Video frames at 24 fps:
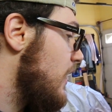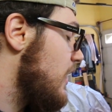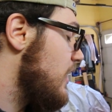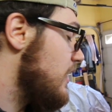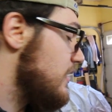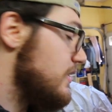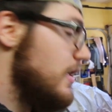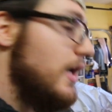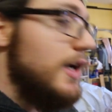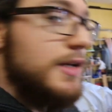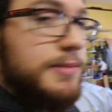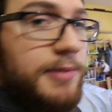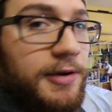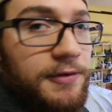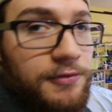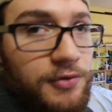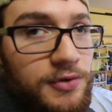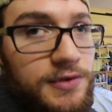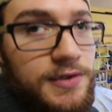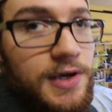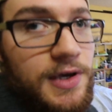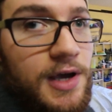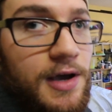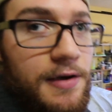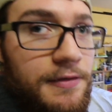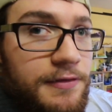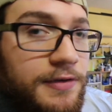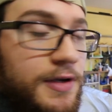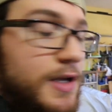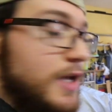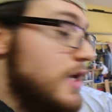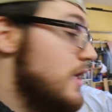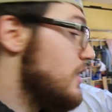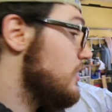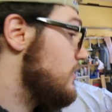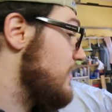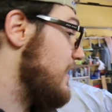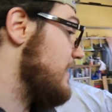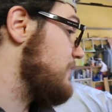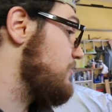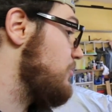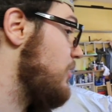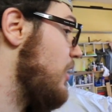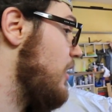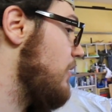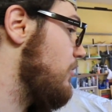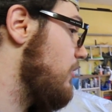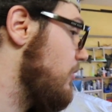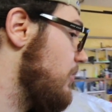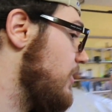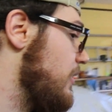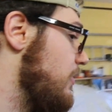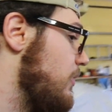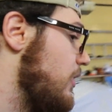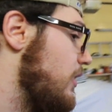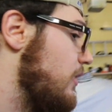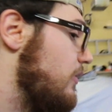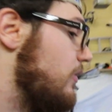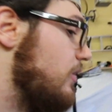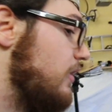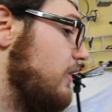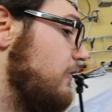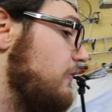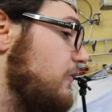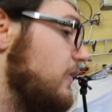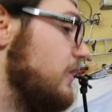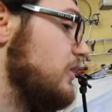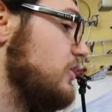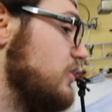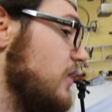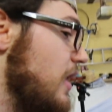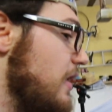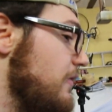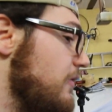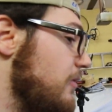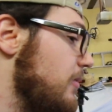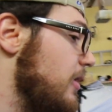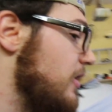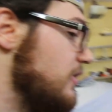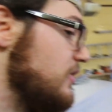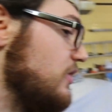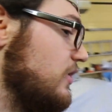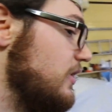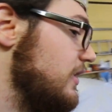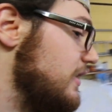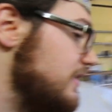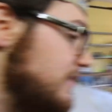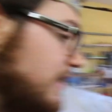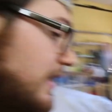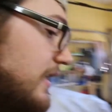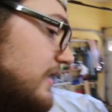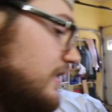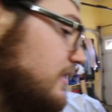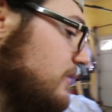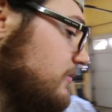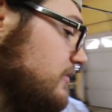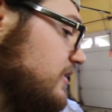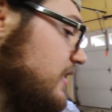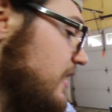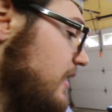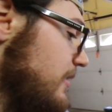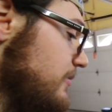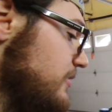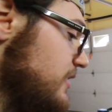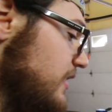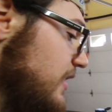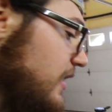exhaust manifolds off. So that's probably where we're gonna finish off. I'm also gonna take some time to